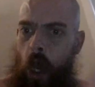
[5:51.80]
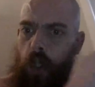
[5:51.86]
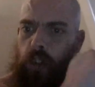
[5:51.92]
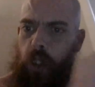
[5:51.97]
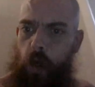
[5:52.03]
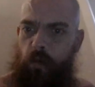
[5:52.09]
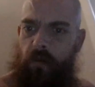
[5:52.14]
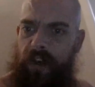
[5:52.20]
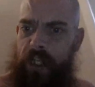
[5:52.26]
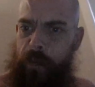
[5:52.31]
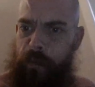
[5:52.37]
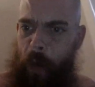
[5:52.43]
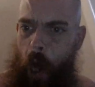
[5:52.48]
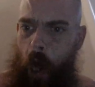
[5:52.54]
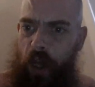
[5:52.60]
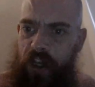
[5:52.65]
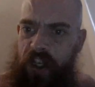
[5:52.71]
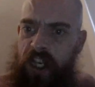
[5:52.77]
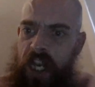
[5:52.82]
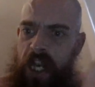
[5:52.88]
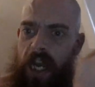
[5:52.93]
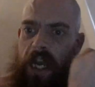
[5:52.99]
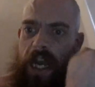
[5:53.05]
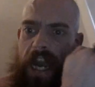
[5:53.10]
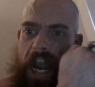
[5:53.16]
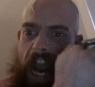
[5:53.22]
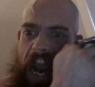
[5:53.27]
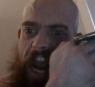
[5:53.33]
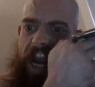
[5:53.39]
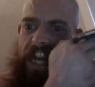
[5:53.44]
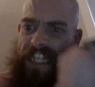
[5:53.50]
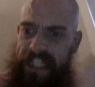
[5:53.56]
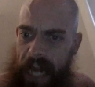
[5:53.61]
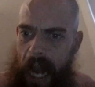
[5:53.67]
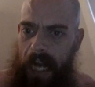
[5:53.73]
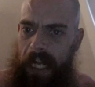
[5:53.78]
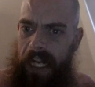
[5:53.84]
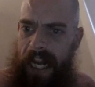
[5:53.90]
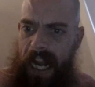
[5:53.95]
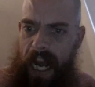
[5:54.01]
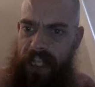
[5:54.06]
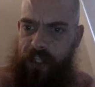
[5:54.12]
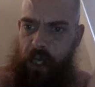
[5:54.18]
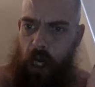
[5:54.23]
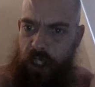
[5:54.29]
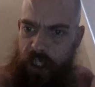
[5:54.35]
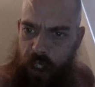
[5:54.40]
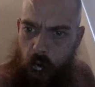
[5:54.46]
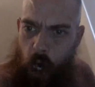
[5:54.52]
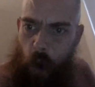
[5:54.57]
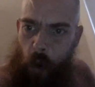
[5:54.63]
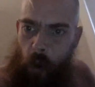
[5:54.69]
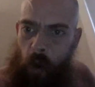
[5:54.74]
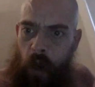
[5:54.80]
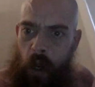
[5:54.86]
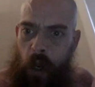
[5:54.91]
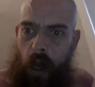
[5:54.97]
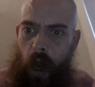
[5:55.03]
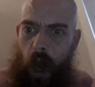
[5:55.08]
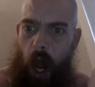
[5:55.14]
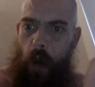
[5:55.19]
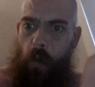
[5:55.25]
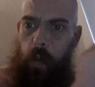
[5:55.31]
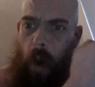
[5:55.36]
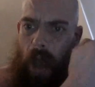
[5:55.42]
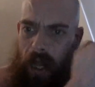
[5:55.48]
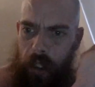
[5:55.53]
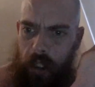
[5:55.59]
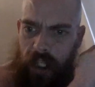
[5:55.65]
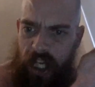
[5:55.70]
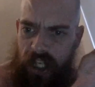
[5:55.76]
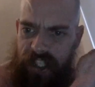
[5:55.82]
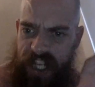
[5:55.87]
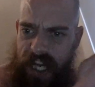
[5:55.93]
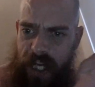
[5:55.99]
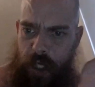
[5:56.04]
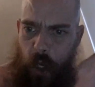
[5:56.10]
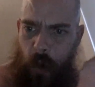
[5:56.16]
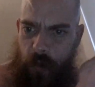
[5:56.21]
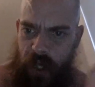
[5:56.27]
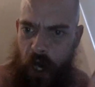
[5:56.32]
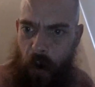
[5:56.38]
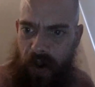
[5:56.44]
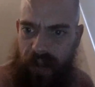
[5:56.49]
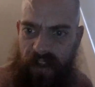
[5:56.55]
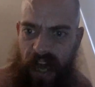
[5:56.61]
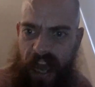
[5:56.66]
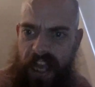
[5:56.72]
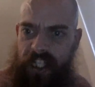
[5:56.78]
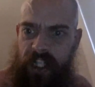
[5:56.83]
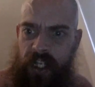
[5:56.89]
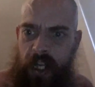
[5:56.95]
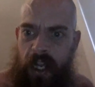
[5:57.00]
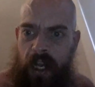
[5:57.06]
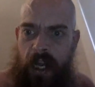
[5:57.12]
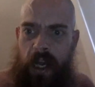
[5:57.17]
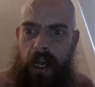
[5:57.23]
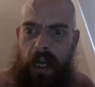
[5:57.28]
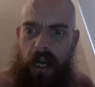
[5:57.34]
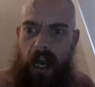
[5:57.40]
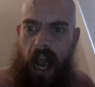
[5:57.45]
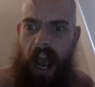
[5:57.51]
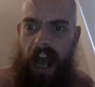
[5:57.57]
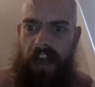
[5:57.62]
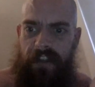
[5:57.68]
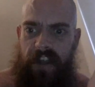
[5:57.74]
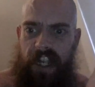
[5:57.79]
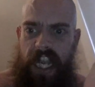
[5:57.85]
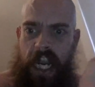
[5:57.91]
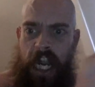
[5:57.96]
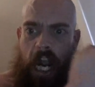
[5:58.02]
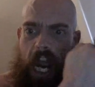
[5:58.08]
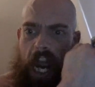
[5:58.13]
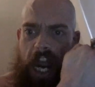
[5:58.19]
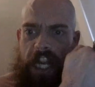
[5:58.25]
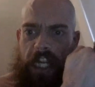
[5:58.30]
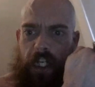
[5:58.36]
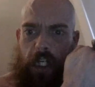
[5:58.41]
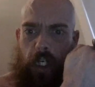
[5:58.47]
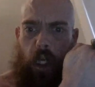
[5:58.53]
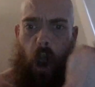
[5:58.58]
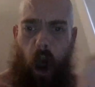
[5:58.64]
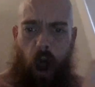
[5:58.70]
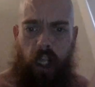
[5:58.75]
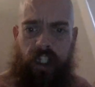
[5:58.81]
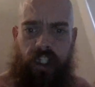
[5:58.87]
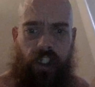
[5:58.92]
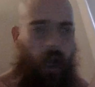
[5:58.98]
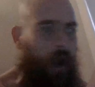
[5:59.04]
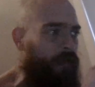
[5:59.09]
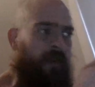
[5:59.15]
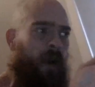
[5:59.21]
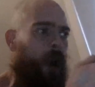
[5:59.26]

to respond exactly as I do. I will continue doing this at the cost of